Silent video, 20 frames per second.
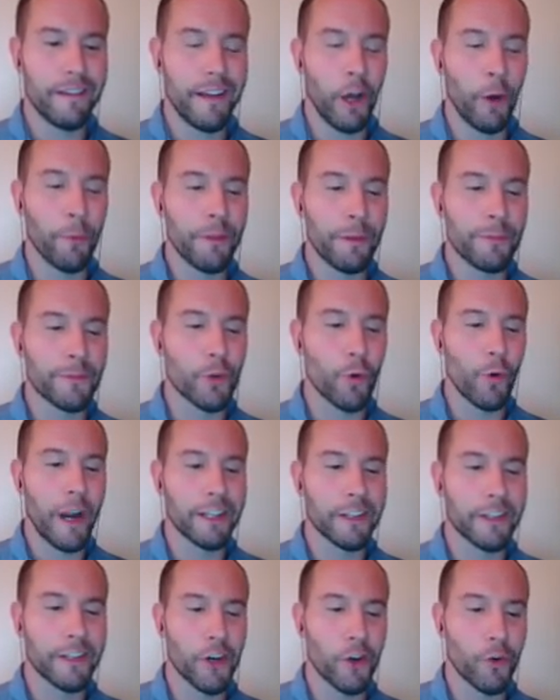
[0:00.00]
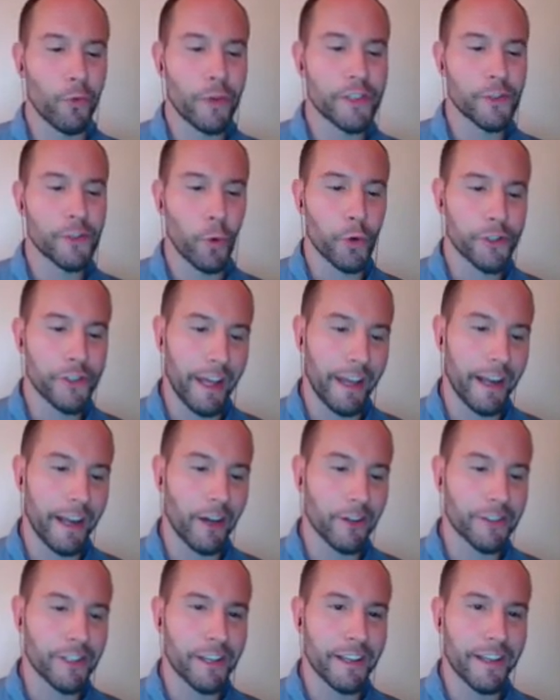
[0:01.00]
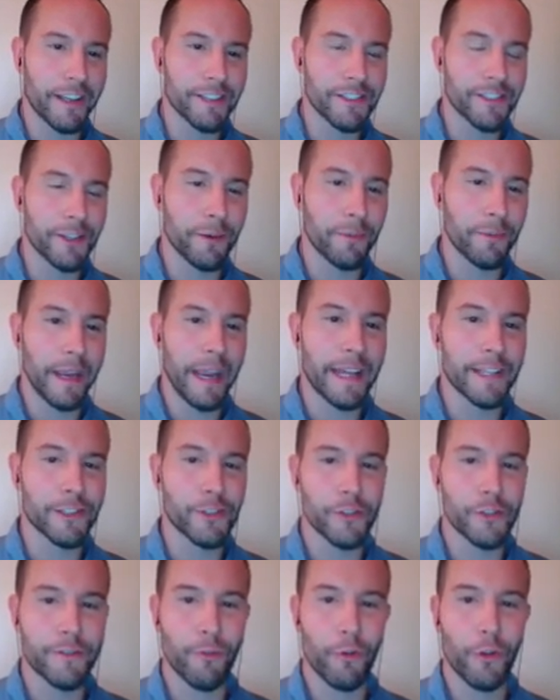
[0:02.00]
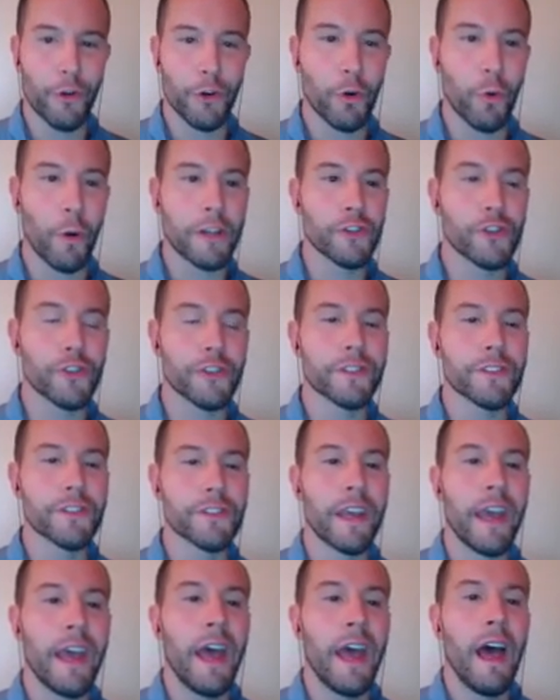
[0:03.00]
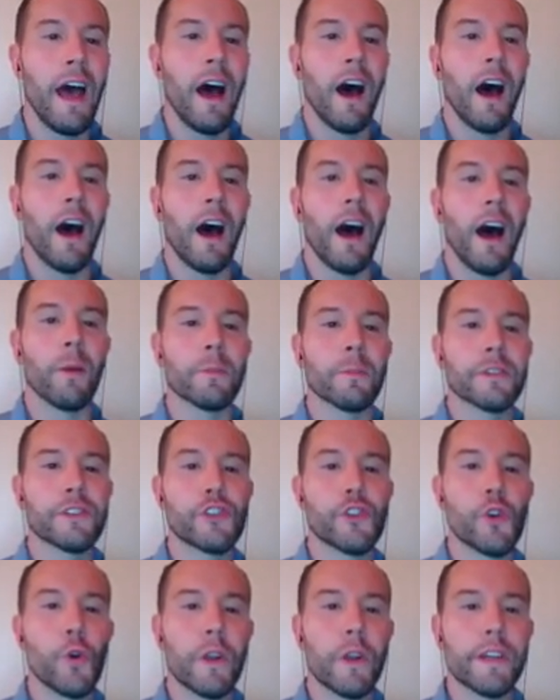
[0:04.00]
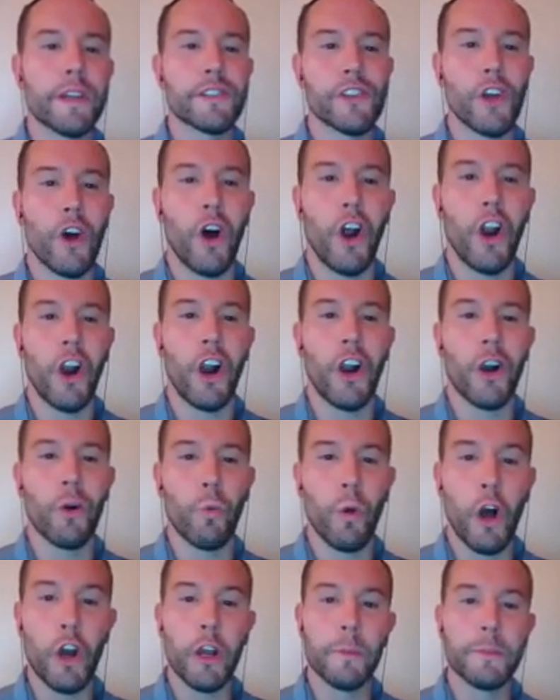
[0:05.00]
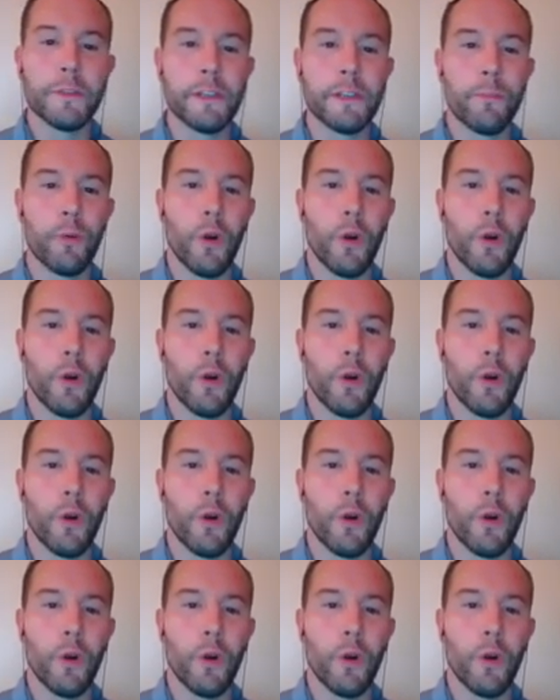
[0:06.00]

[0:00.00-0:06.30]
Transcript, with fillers: help them directly or resource that out to get some answers for their questions. Um, students are welcome to